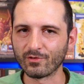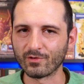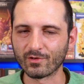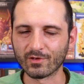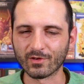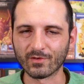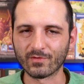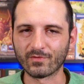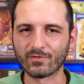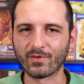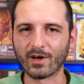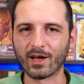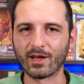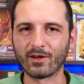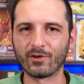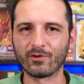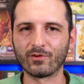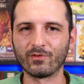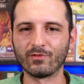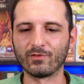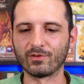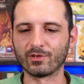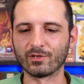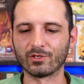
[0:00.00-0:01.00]
are you going to
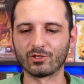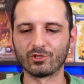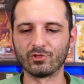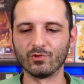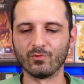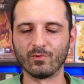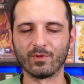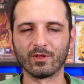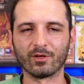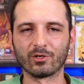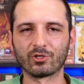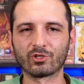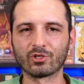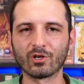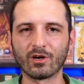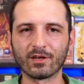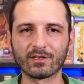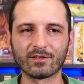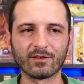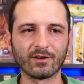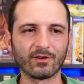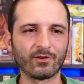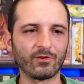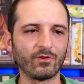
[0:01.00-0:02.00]
fire? Are you going to shoot with a
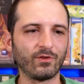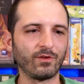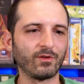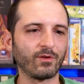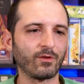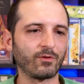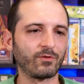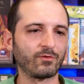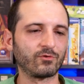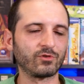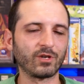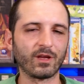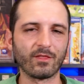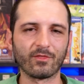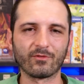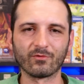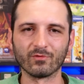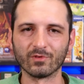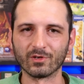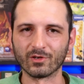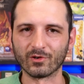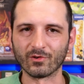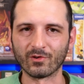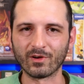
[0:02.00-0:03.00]
shotgun? Are you going to try and
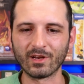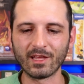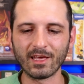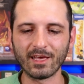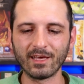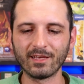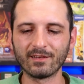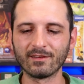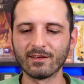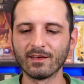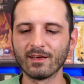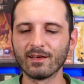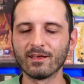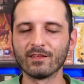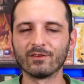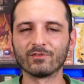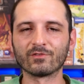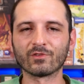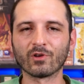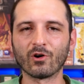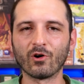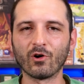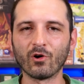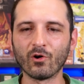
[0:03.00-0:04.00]
throw a grenade?
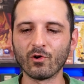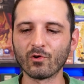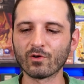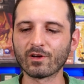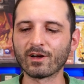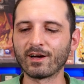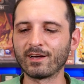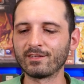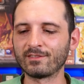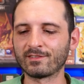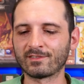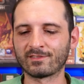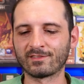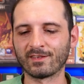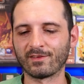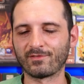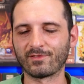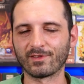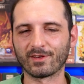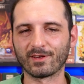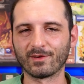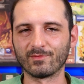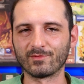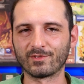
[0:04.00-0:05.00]
There's all kinds of
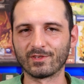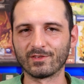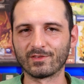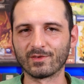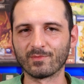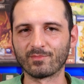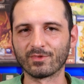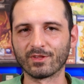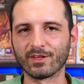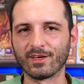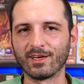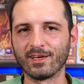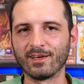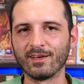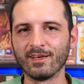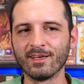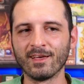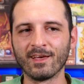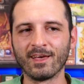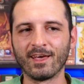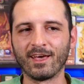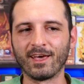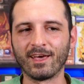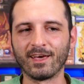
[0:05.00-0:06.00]
stuff that comes into play,
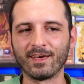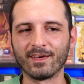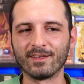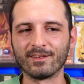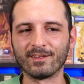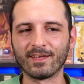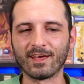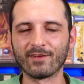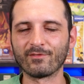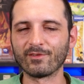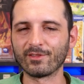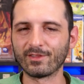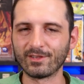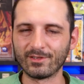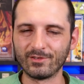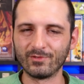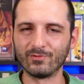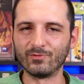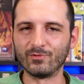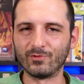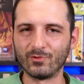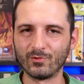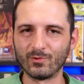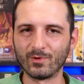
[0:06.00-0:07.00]
and everything
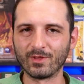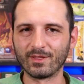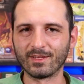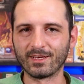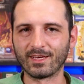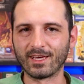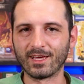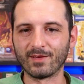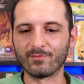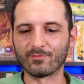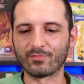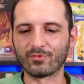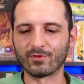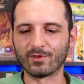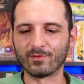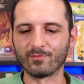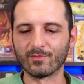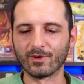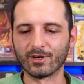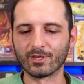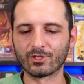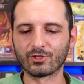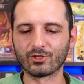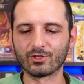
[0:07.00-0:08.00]
you do in the game pretty
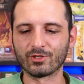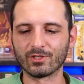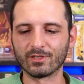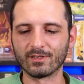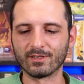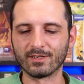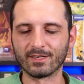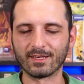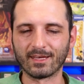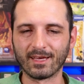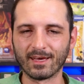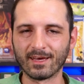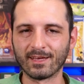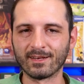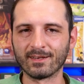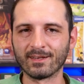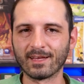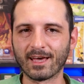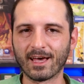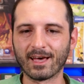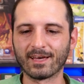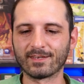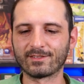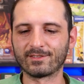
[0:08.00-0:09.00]
much,
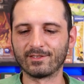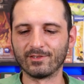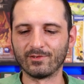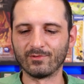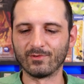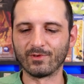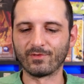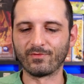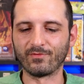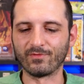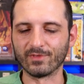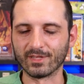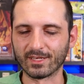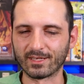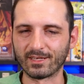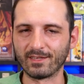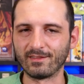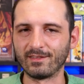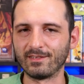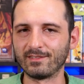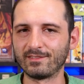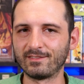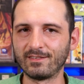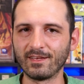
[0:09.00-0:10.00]
again, has to do with
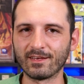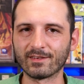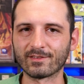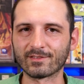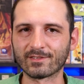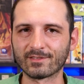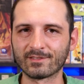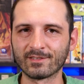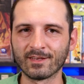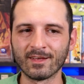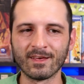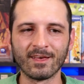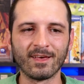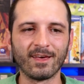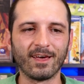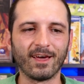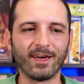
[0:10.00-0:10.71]
flicking these discs.